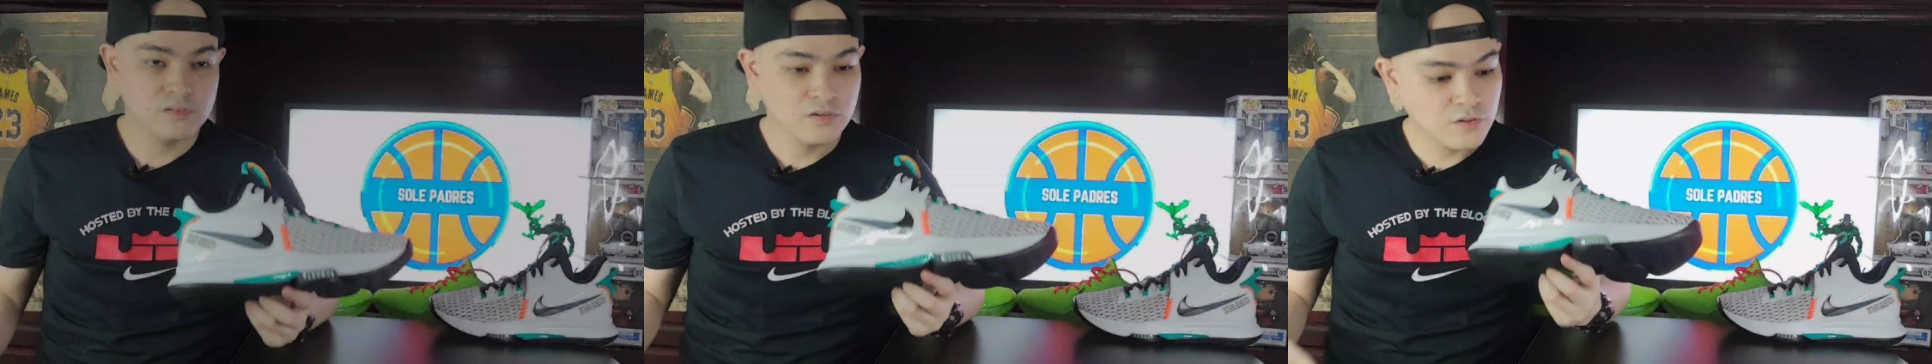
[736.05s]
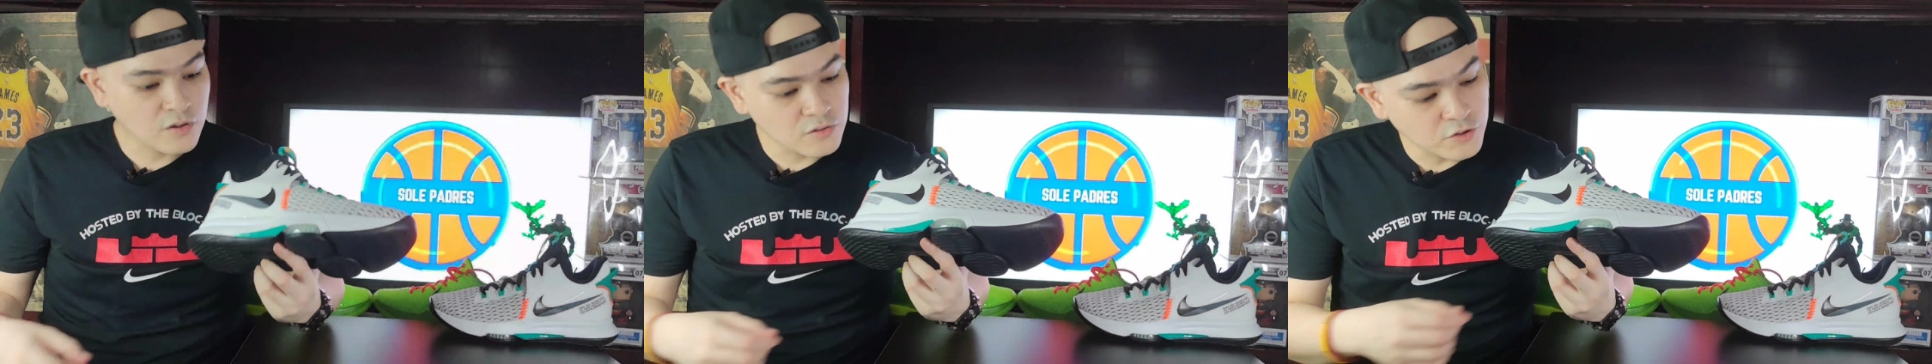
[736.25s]

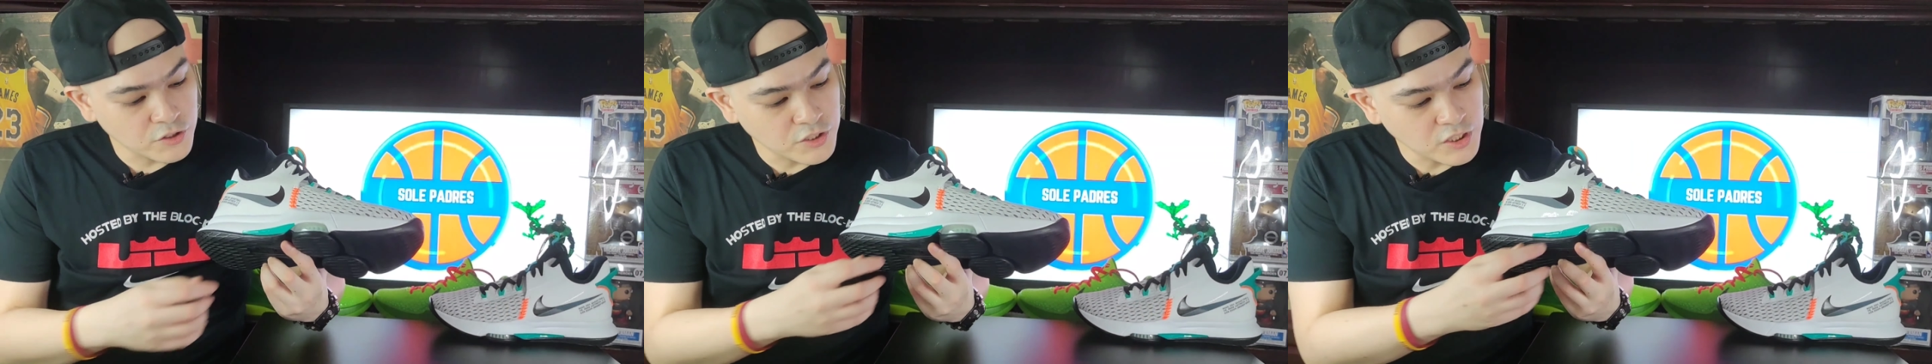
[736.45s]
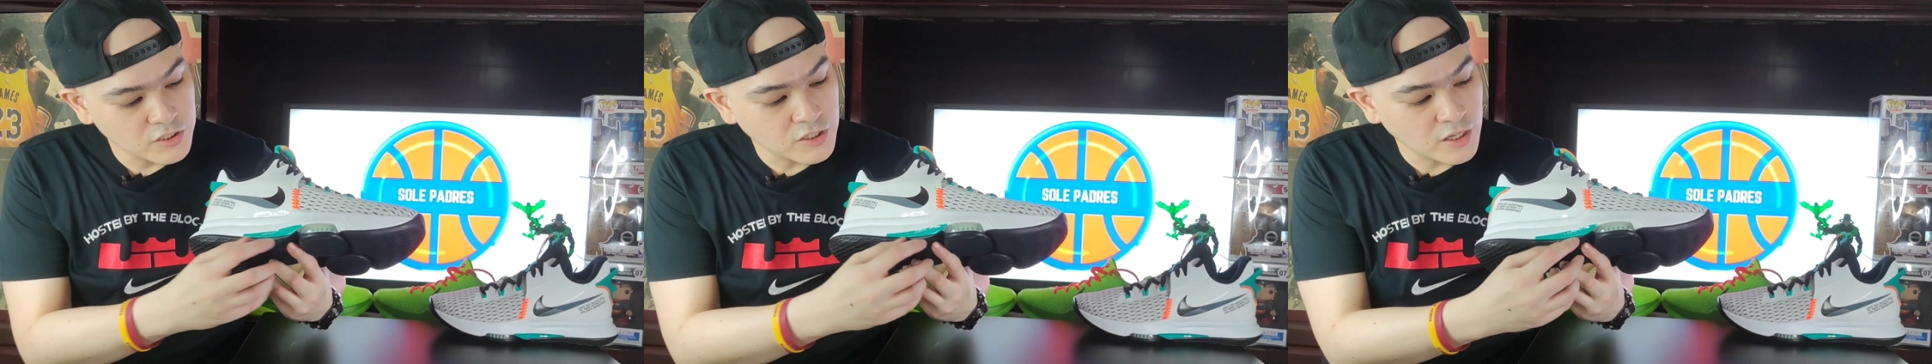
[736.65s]
Another
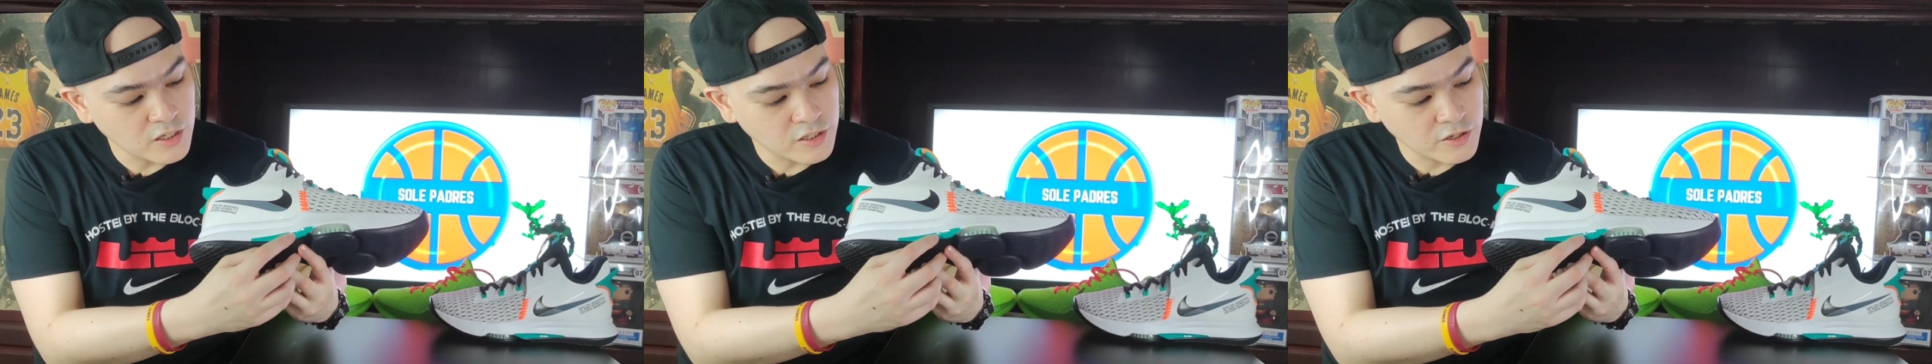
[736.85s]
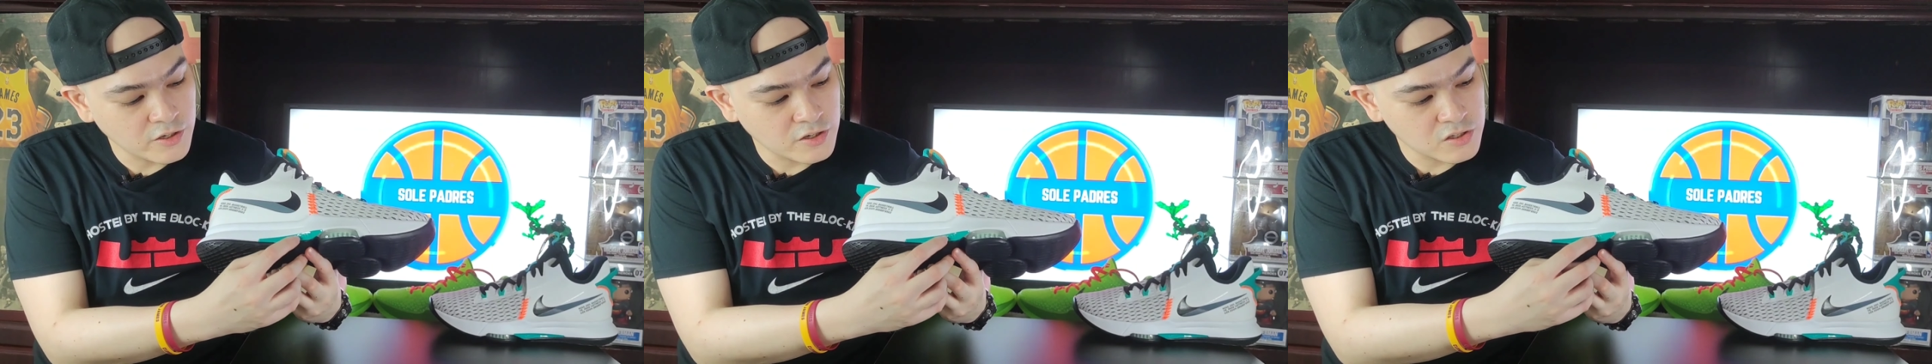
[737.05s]
detail
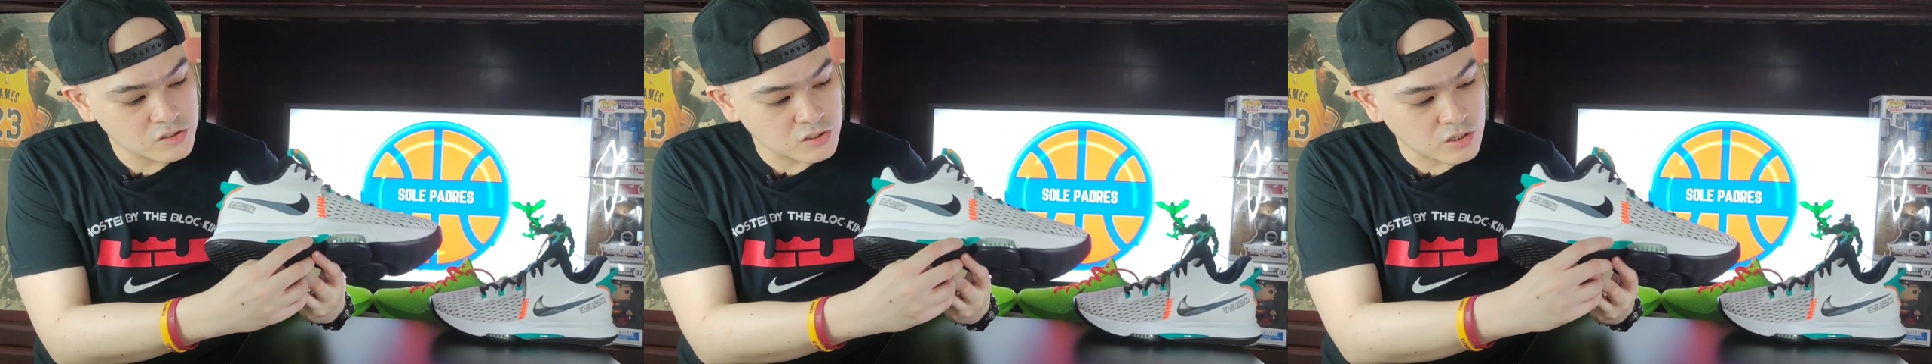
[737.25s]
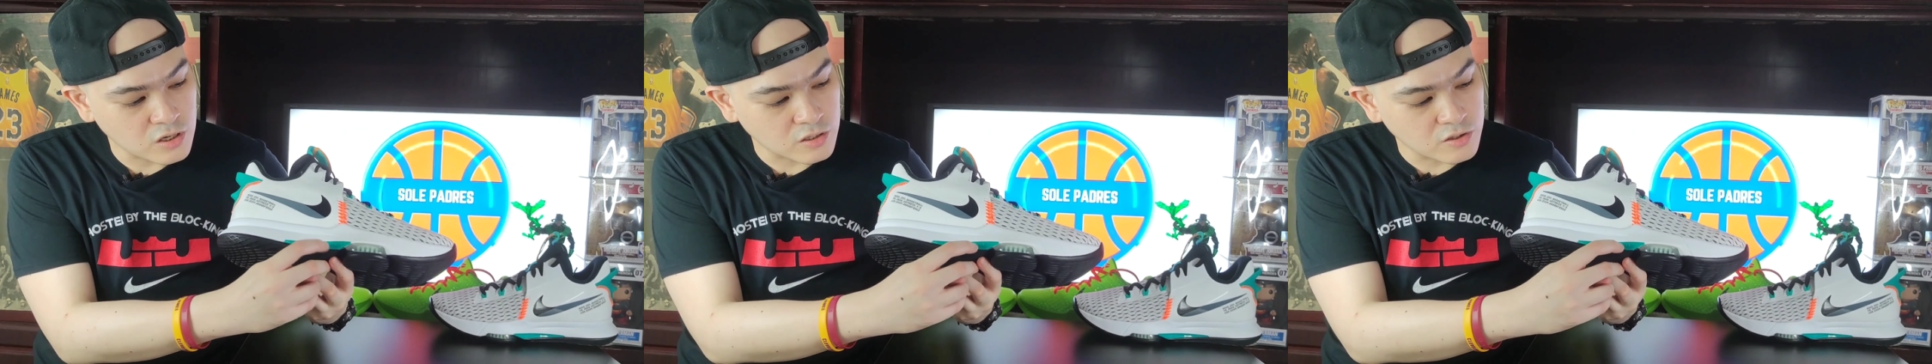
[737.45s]
here
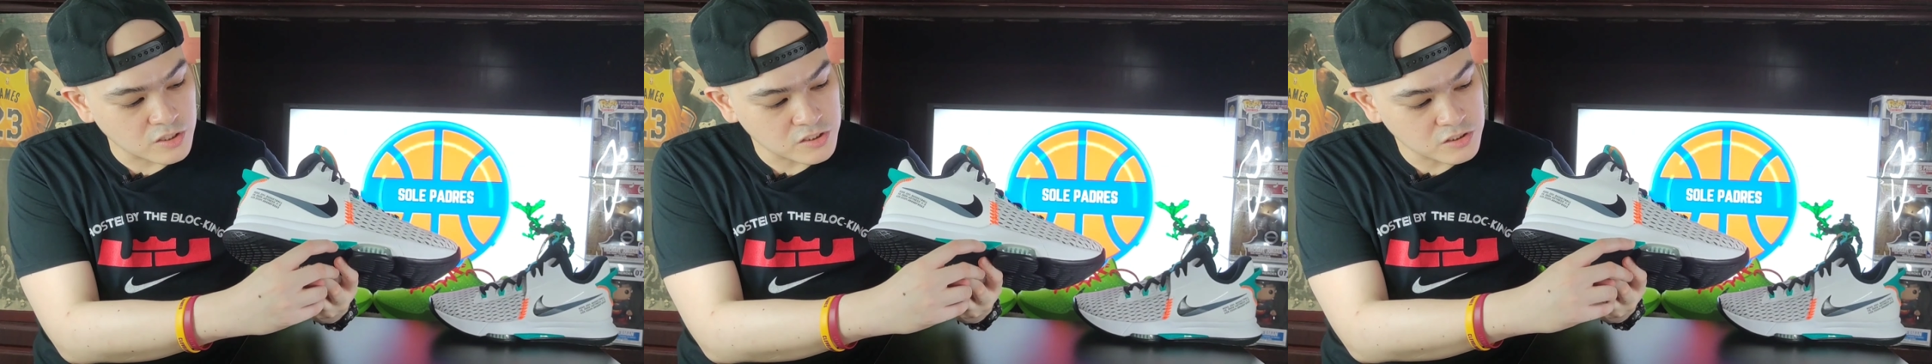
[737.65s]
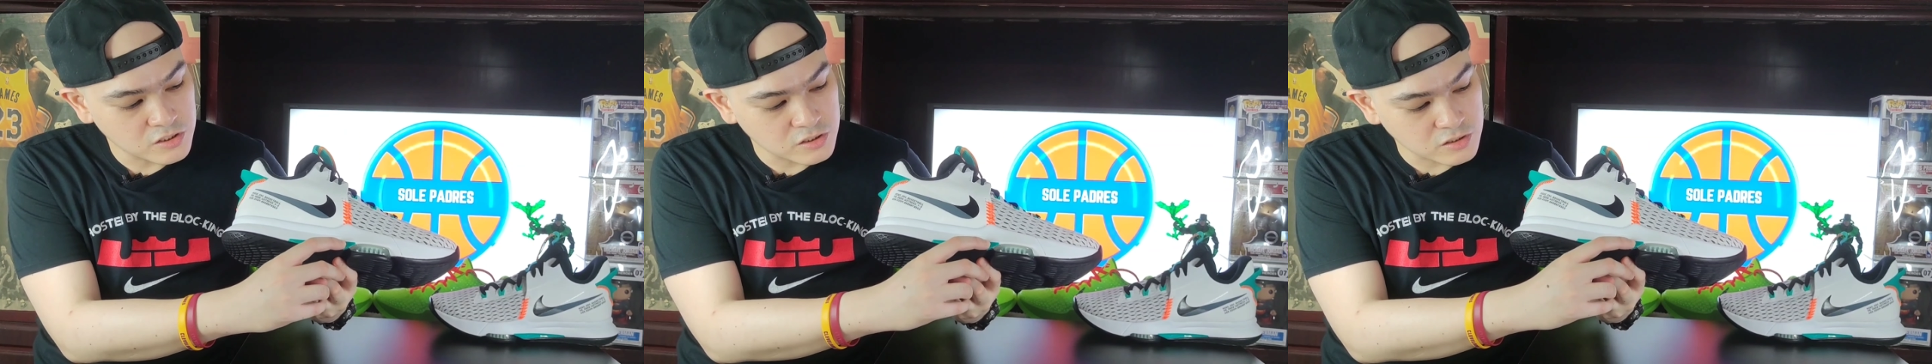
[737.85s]
is uh,
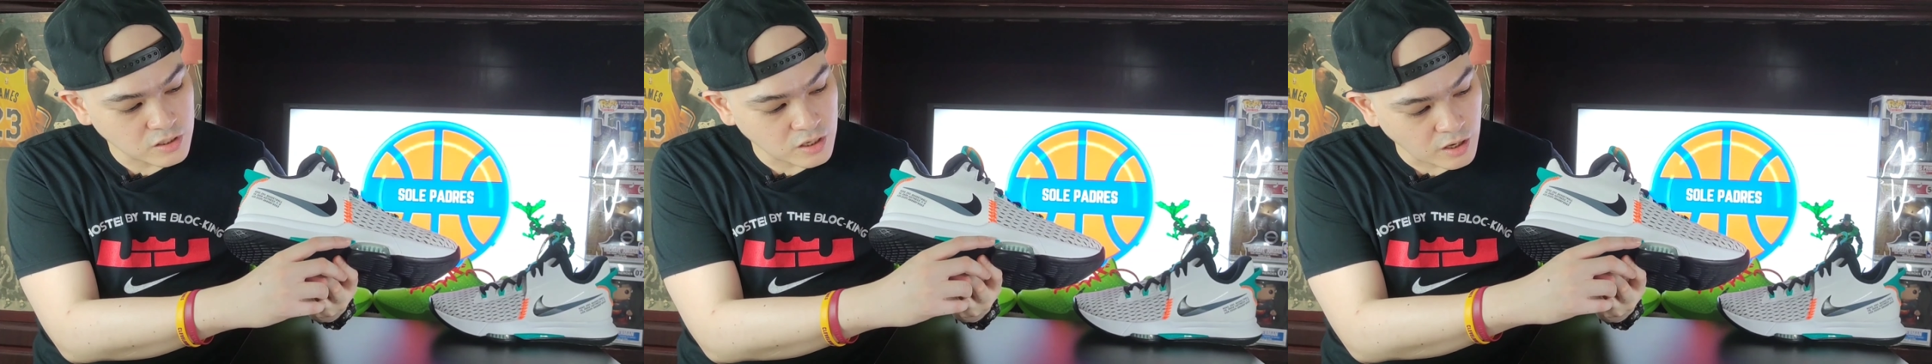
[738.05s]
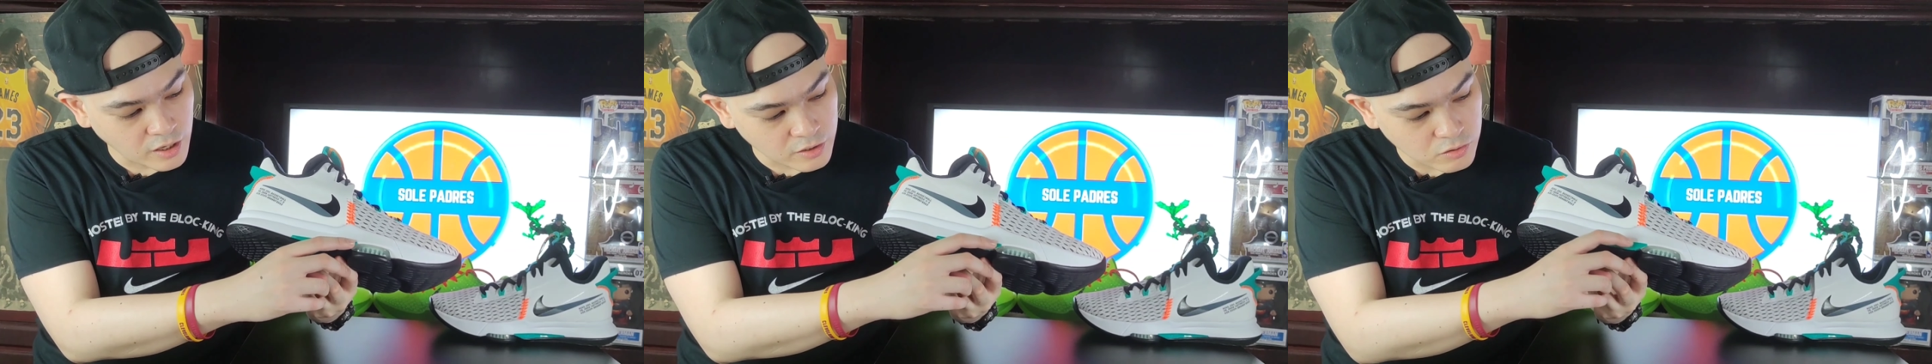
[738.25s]
this
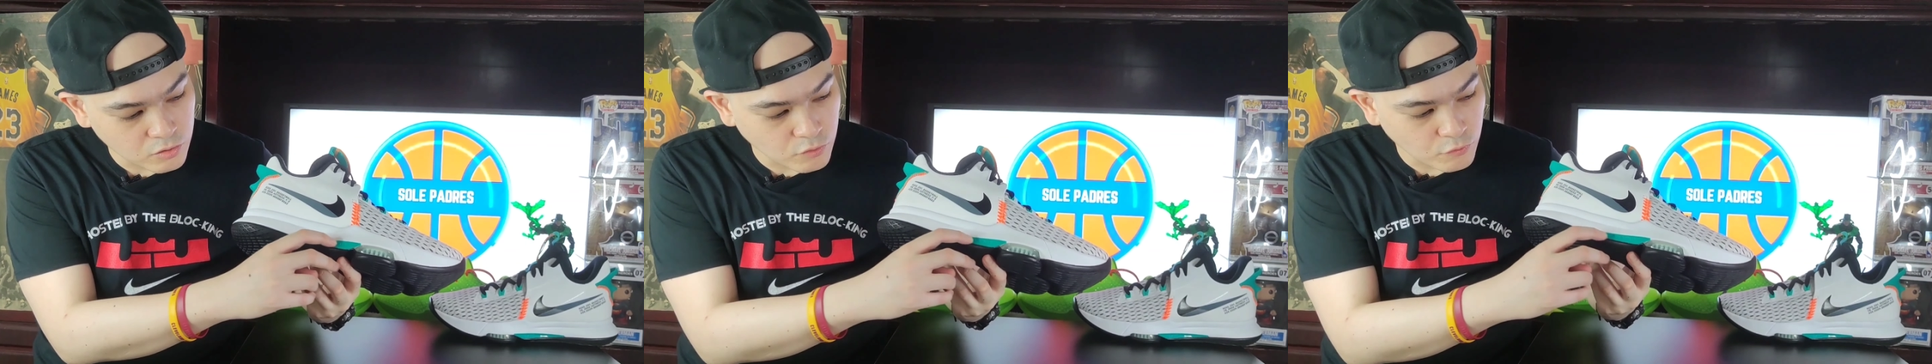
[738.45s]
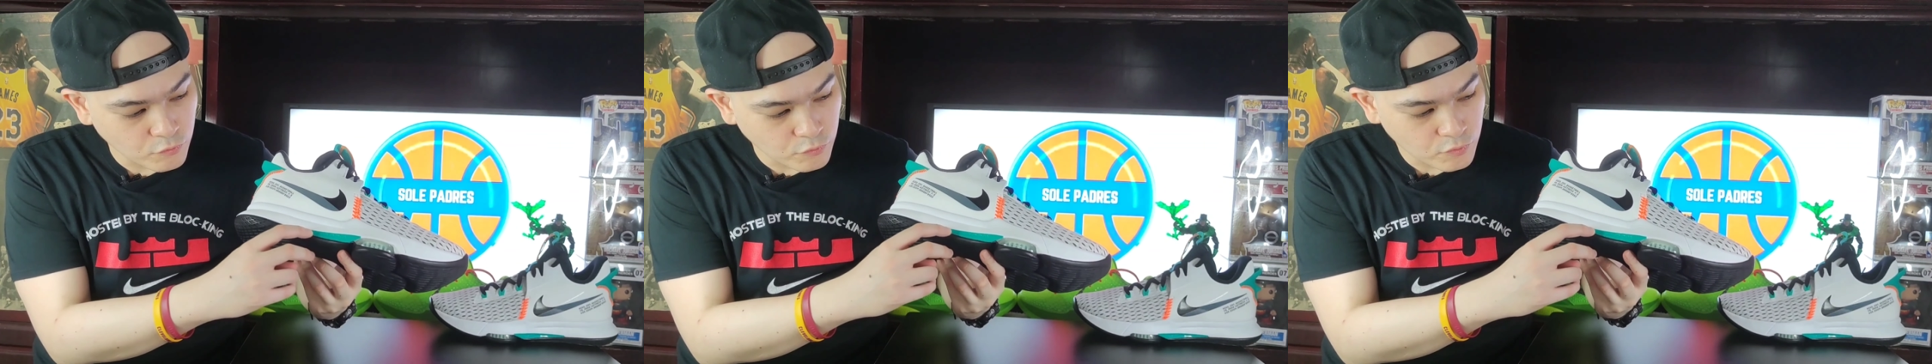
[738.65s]
kind
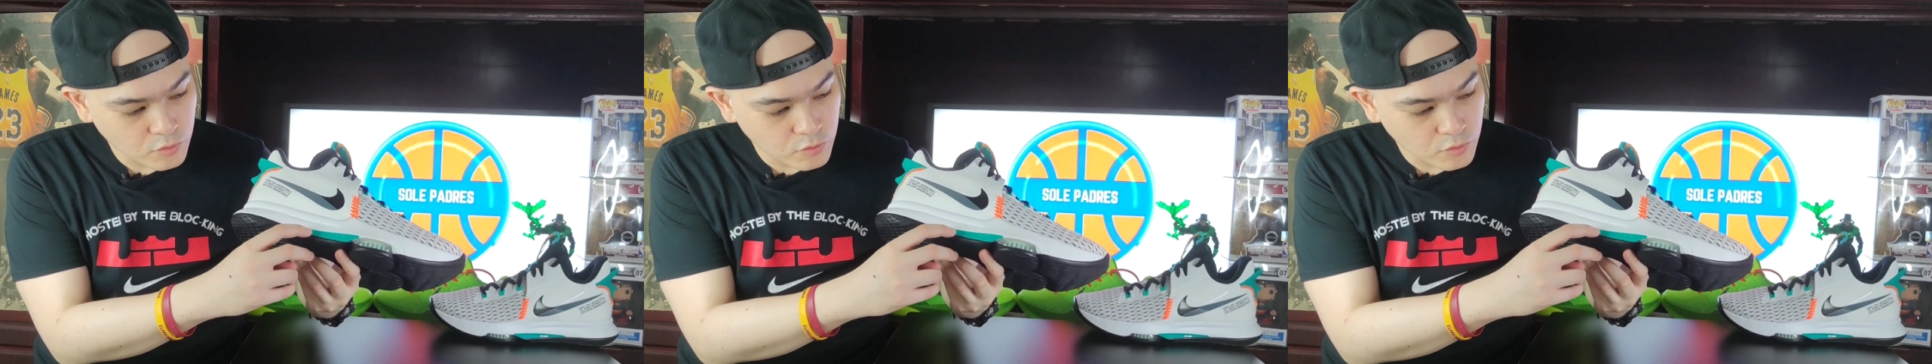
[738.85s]
of